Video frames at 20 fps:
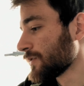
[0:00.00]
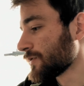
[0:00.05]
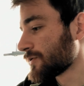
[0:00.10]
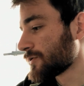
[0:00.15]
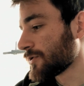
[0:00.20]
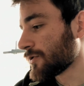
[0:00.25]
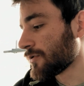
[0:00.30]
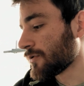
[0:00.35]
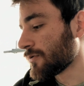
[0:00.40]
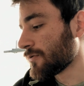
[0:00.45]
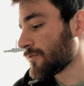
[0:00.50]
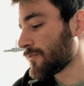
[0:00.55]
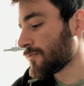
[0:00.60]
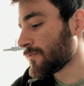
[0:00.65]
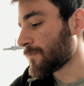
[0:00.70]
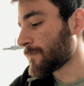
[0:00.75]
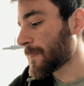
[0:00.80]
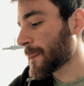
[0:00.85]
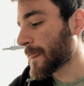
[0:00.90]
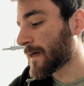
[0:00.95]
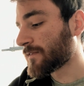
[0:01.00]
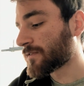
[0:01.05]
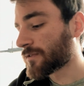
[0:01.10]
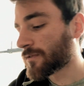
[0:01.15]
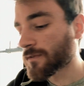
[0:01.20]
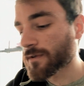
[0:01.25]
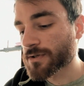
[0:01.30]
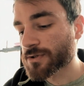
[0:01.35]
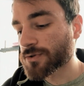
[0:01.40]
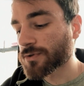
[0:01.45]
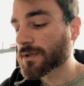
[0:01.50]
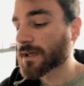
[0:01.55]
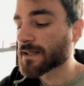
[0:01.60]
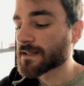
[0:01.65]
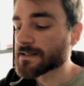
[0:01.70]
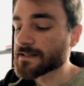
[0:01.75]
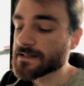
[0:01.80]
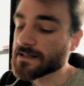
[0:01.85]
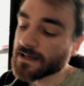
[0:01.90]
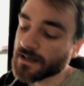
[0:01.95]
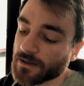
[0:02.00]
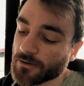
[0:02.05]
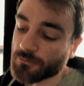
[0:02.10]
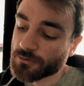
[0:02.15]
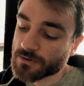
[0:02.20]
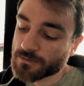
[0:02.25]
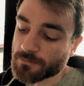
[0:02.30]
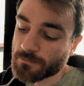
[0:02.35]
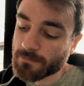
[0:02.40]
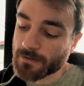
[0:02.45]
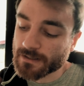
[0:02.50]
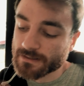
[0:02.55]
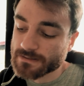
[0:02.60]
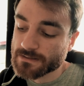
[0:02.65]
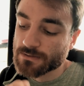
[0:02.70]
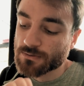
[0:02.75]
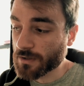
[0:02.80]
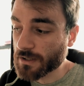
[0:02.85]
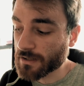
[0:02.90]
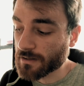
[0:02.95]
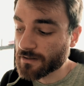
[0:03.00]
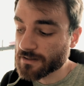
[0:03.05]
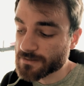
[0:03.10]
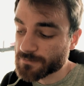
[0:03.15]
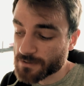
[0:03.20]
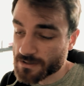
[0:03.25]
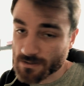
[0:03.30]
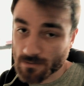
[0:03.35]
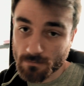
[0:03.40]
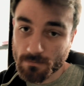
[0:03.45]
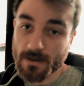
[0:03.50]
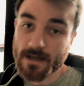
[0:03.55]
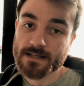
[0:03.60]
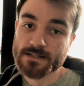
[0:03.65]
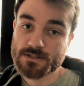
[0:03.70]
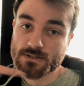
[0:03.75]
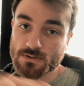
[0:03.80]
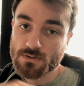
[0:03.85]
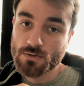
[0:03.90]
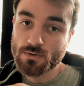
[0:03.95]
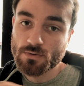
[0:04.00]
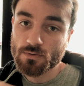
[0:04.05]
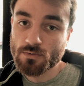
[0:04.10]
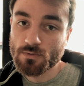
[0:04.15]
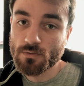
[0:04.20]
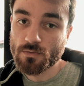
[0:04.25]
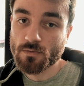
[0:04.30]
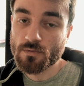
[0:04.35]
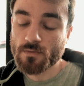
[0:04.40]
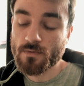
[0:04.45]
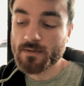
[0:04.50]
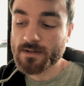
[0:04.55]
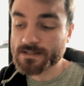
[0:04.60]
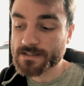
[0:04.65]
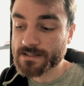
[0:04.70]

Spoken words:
So after the shoot ended, I went back to get the special bus to the